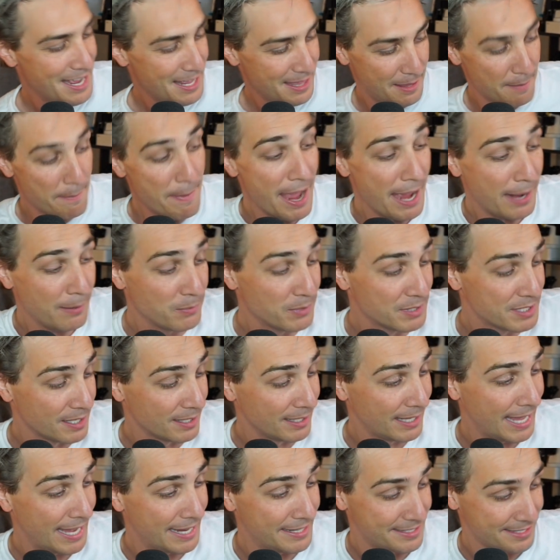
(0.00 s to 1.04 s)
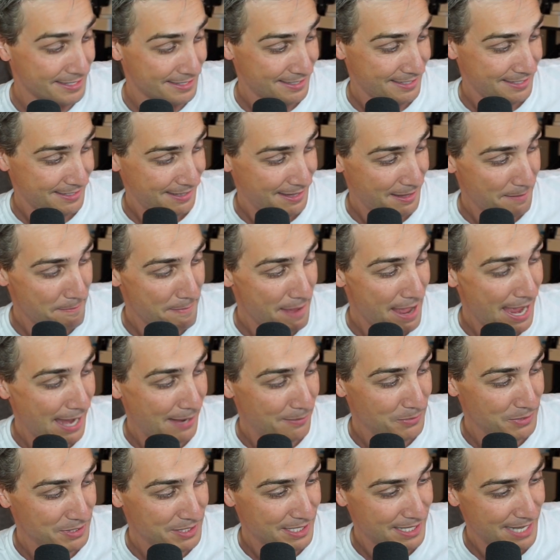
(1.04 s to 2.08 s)
The man was a legend. The man
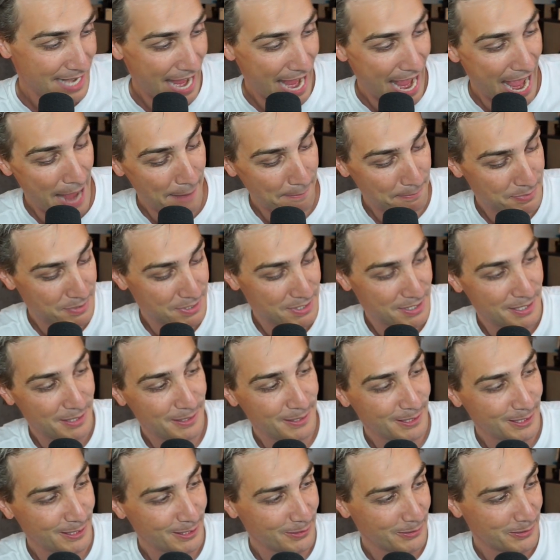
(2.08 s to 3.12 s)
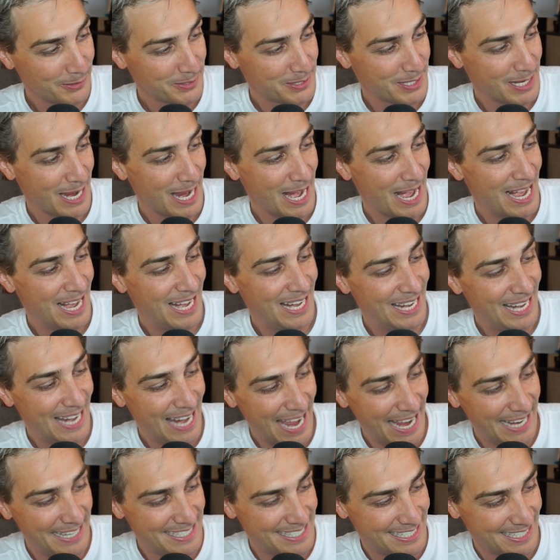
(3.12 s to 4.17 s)
was an absolute
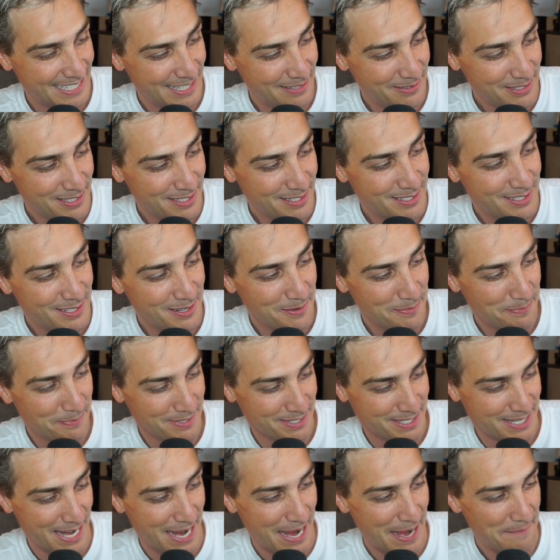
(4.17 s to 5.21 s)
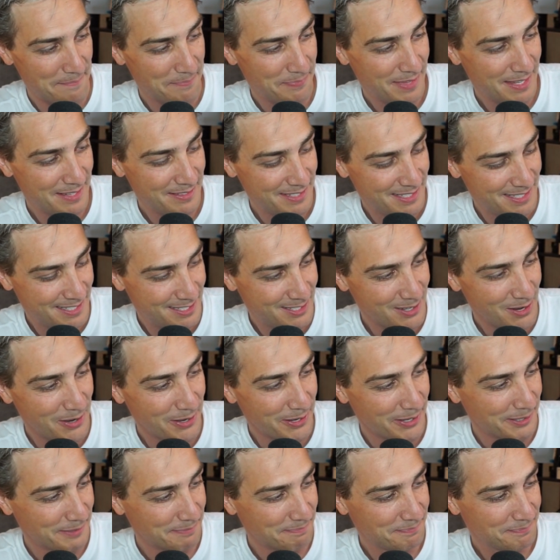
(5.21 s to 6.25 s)
legend. He was a superstar. He's so
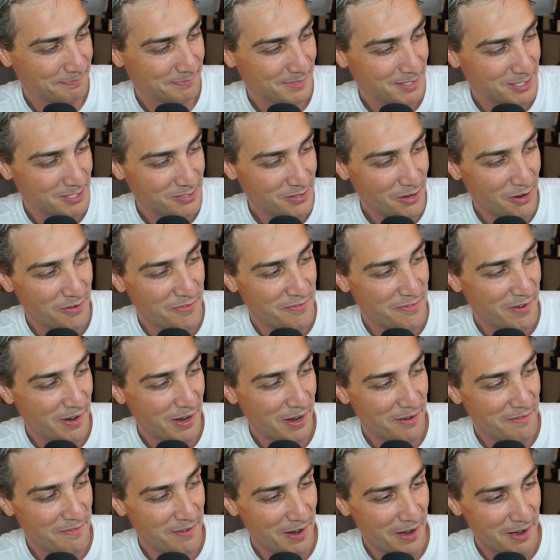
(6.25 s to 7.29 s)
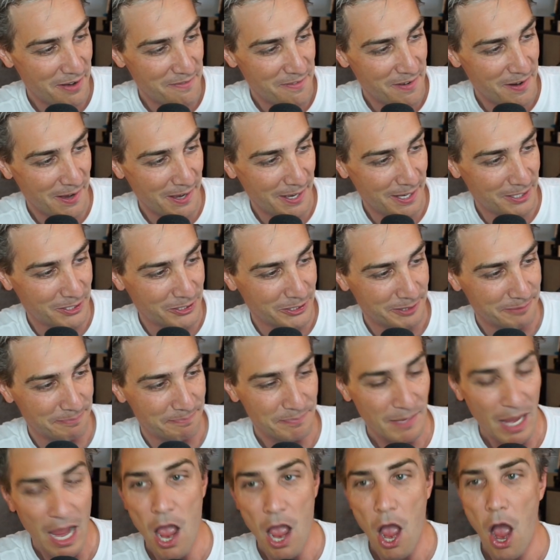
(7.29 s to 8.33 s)
good. So very, very, very good.
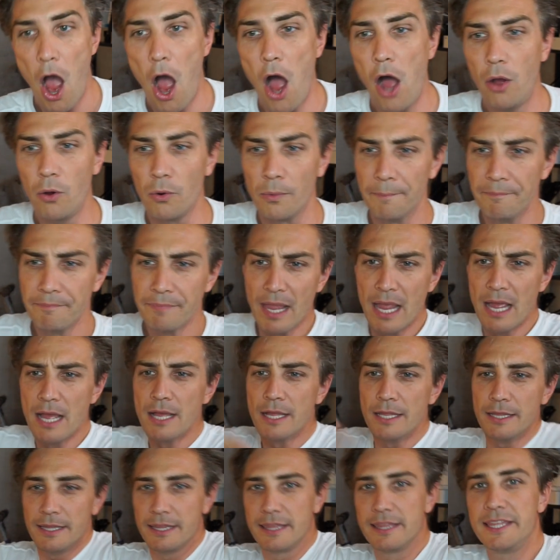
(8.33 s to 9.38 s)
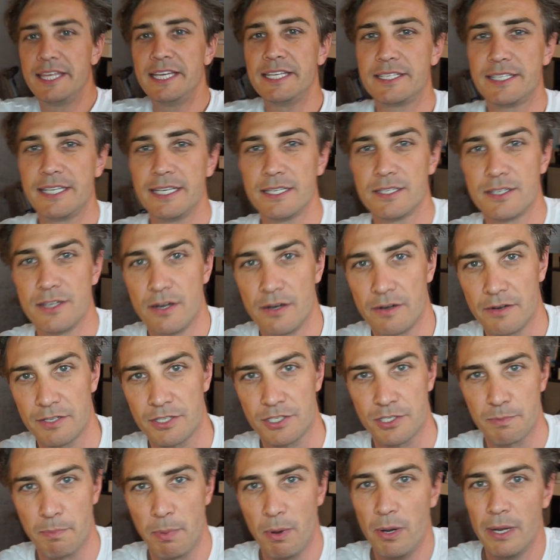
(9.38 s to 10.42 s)
Oh, this is not a
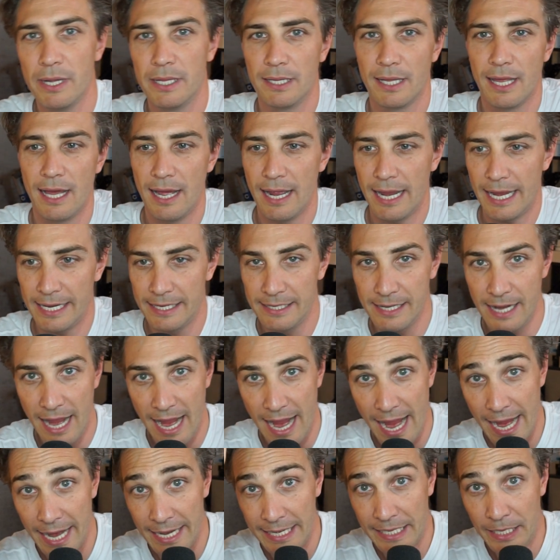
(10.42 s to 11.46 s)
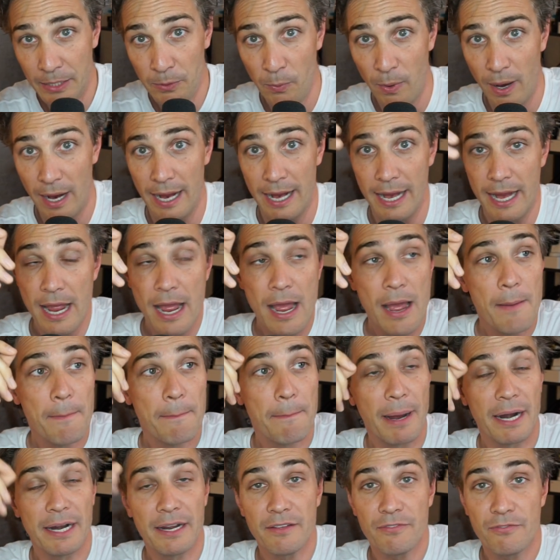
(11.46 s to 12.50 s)
spoiler in any way.
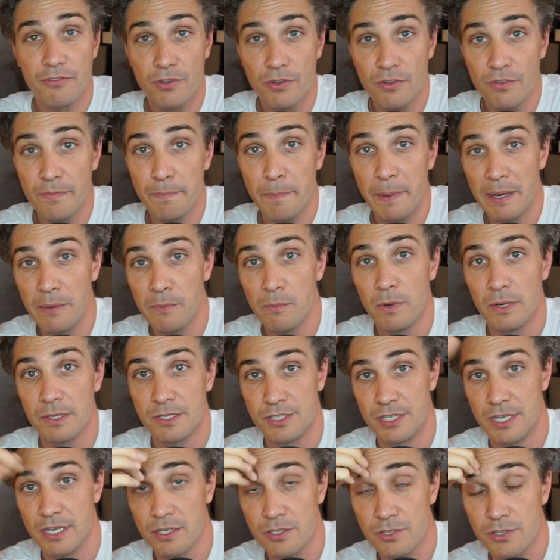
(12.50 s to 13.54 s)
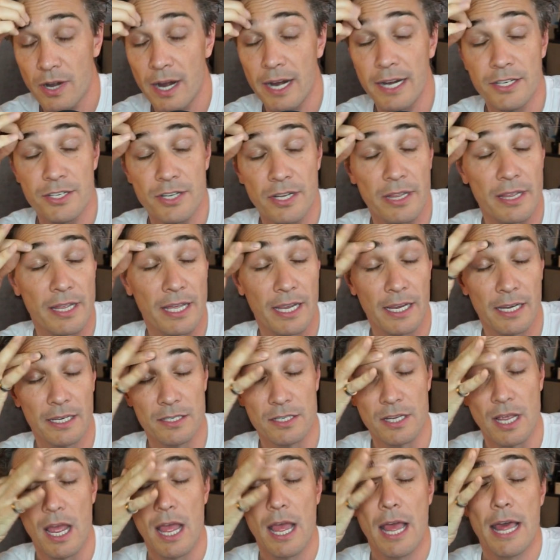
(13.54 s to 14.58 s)
But if you've been watching Stranger Things,
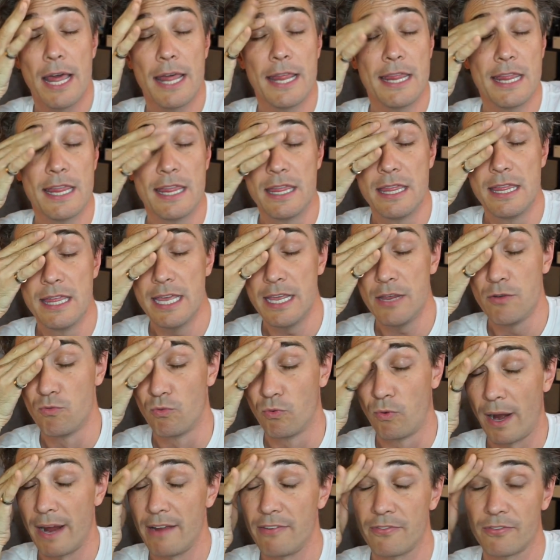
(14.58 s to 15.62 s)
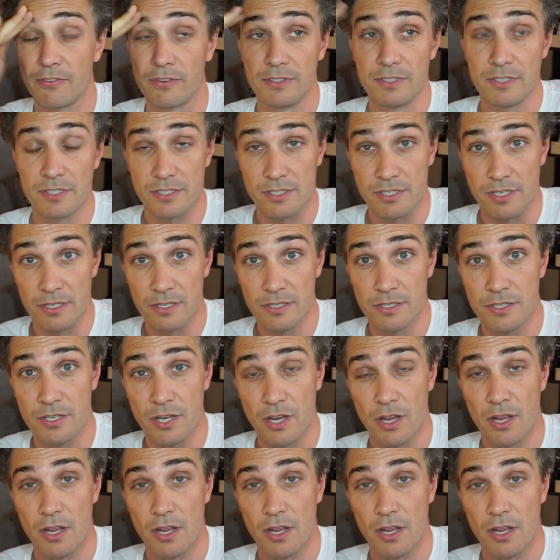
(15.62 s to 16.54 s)
the references